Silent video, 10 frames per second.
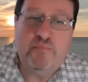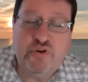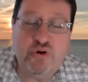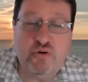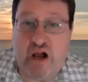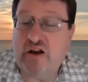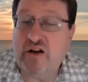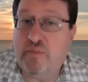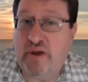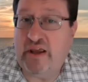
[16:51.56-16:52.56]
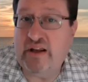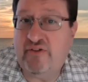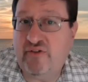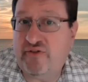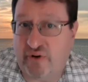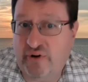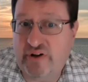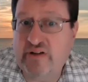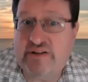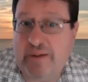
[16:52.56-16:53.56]
you're not going to be necessarily
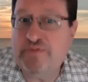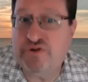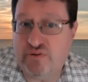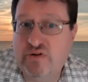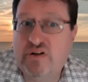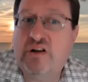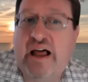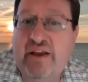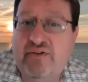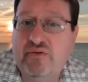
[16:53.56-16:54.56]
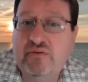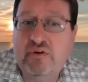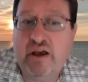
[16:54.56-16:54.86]
the top student in the class.